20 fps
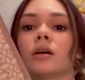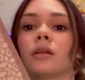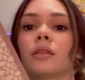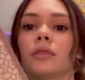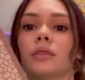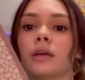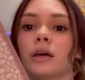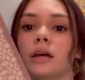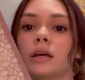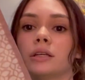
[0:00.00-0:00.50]

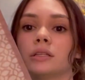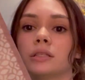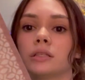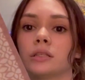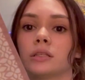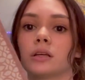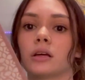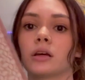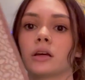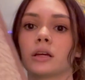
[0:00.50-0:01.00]

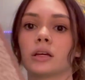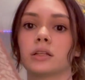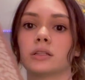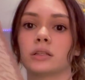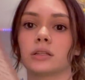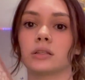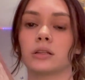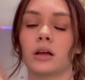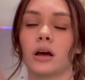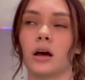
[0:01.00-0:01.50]
this
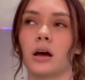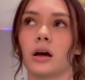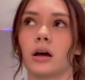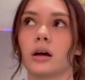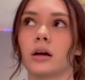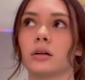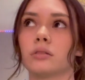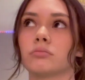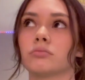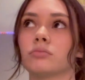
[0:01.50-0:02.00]

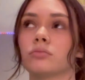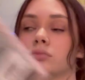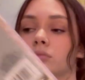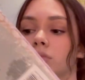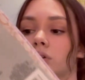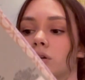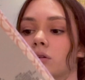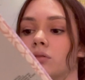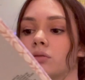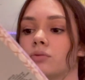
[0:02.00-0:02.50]
uh,
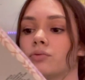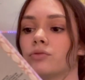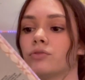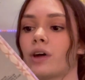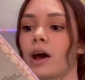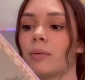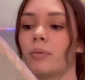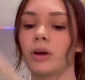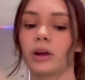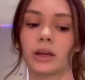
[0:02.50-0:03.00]
little
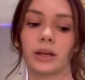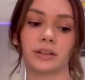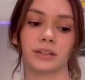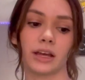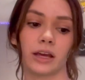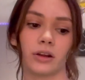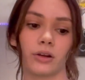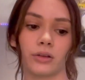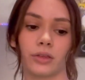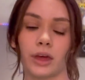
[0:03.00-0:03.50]
fabric
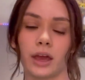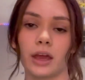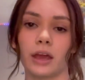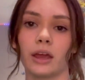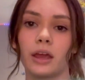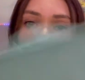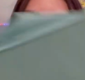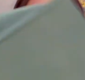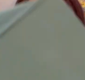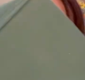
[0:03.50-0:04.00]
container thing
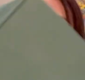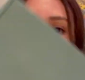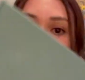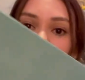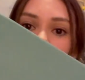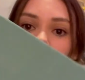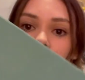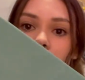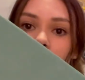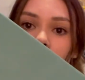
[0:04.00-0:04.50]
in this
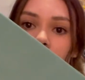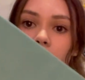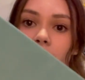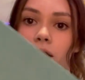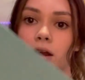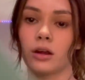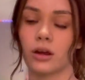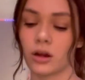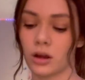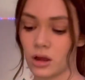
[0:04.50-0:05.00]
fabric
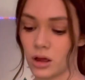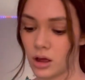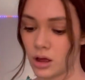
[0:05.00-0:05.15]
container.